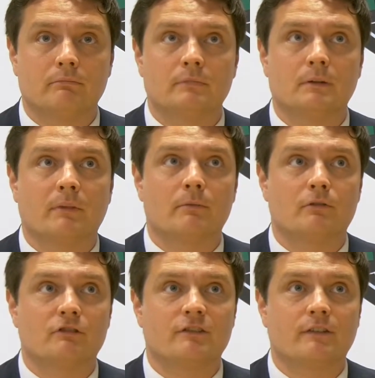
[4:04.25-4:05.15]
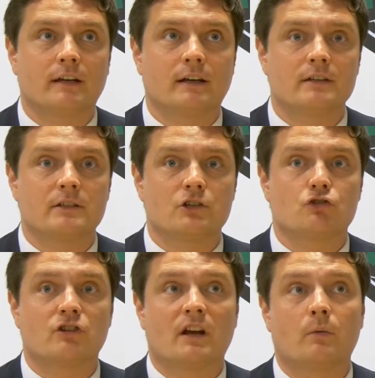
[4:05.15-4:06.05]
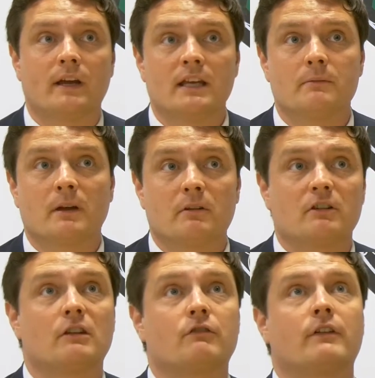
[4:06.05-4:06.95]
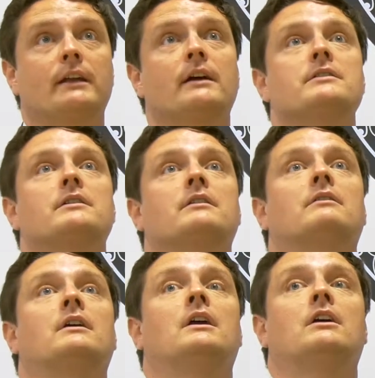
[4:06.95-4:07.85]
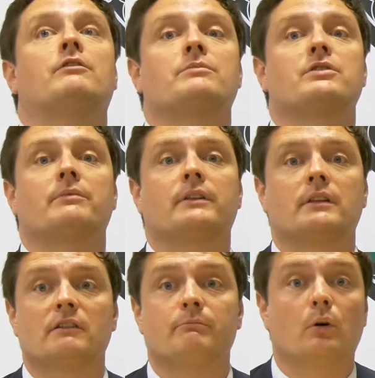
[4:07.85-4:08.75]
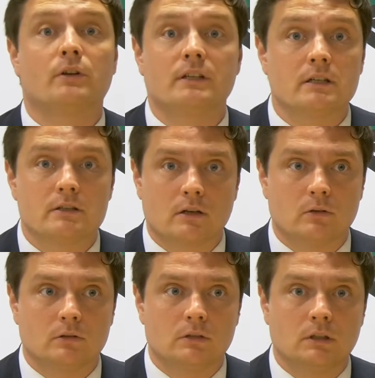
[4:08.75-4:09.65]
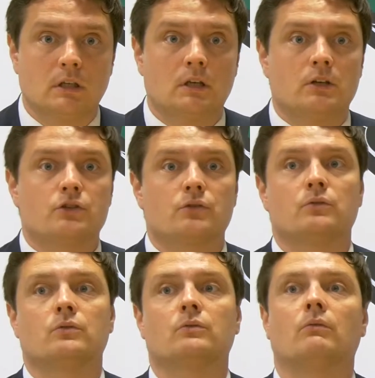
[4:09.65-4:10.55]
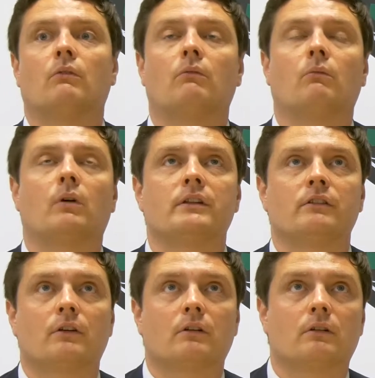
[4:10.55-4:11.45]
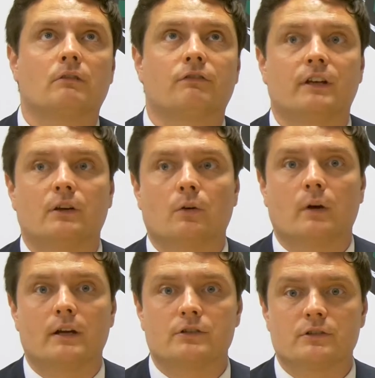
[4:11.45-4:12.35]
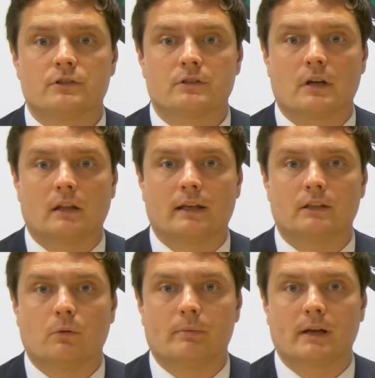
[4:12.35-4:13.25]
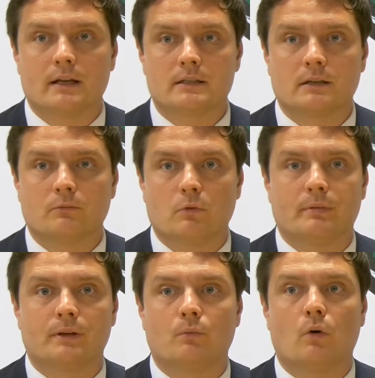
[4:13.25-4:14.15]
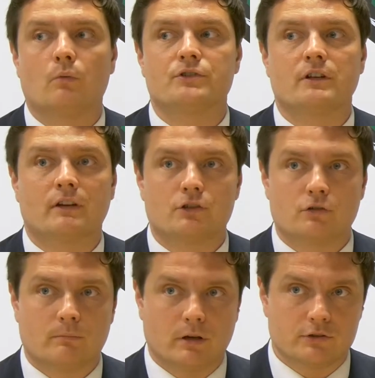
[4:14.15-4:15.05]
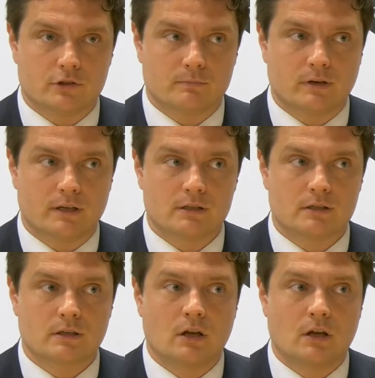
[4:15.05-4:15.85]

You might be refinancing straight away, you might be refinancing from something that you've bought years ago. So one of the frequent questions a lender will be asking will be, what was the original purchase price?